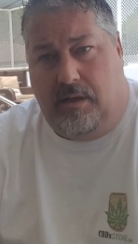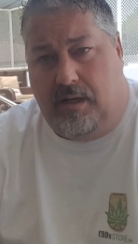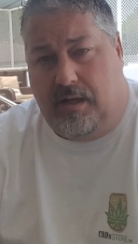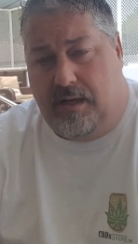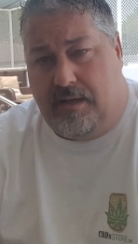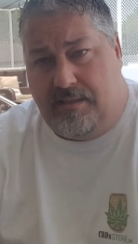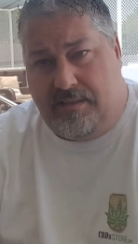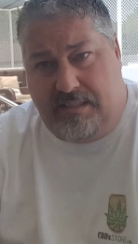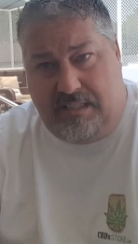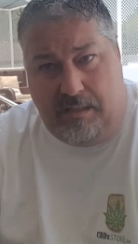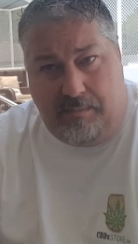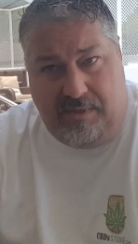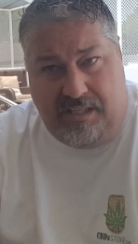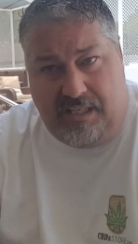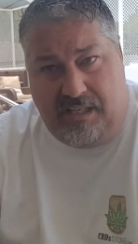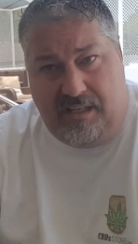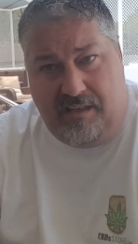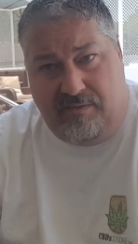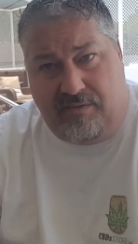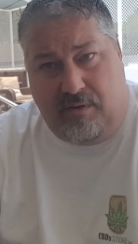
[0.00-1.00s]

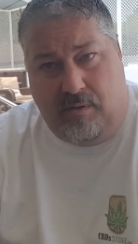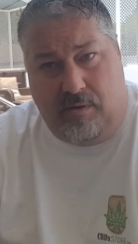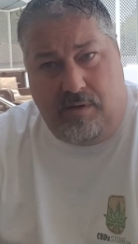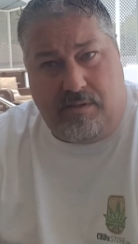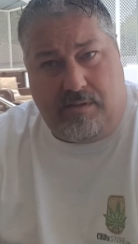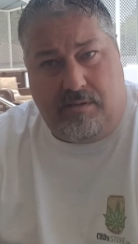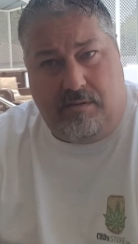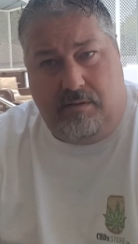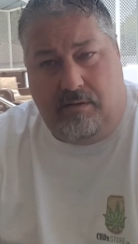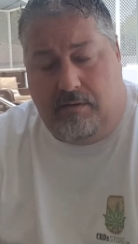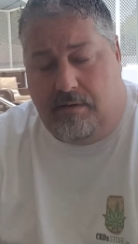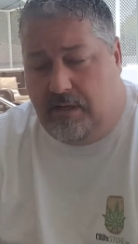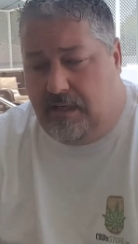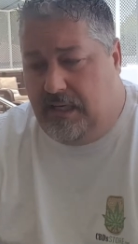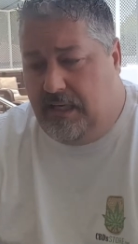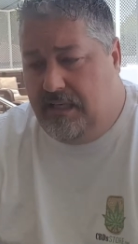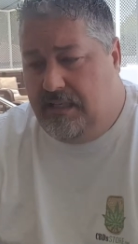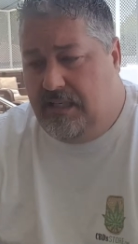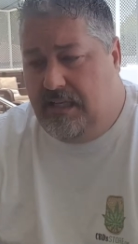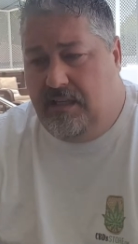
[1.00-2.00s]
CBD of course,
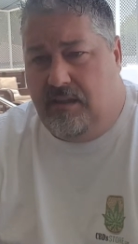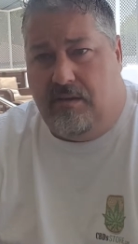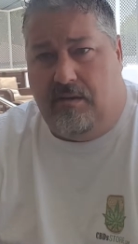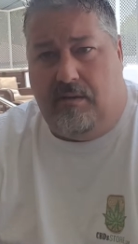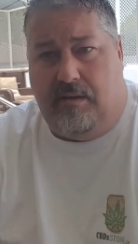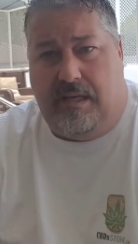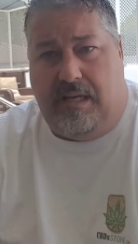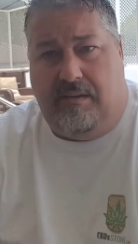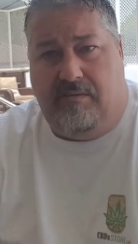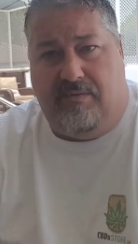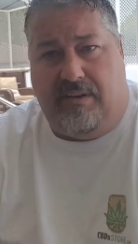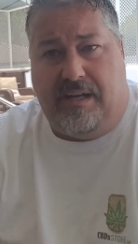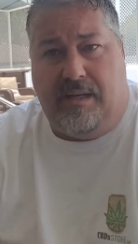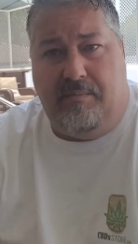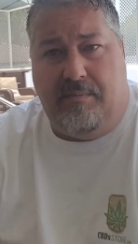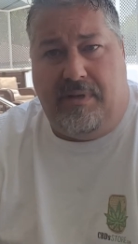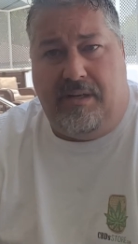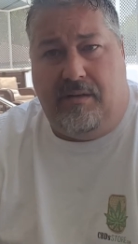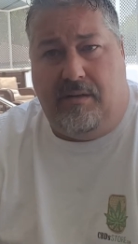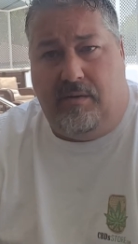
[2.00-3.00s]
and either a
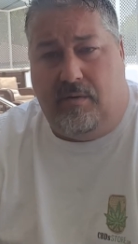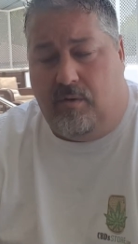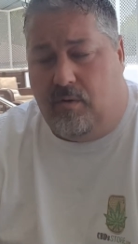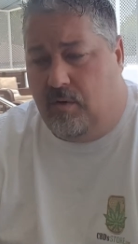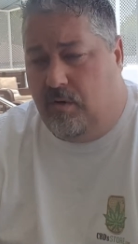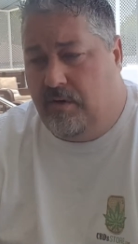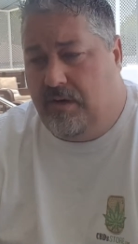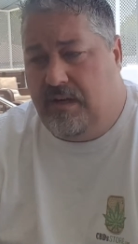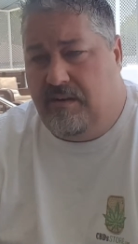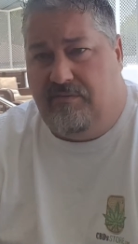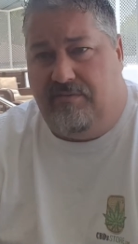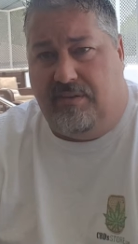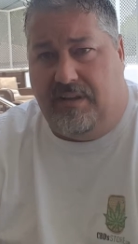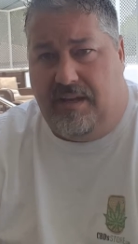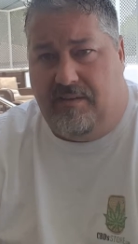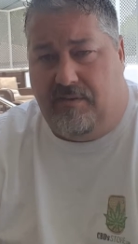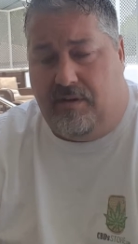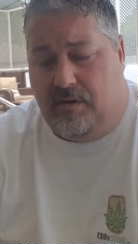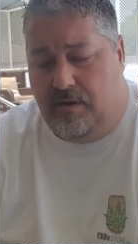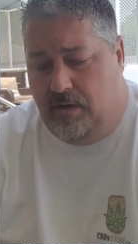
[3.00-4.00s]
vitamin or a
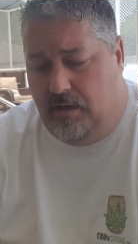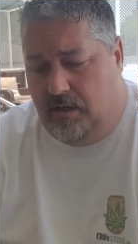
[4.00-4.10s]
flavor,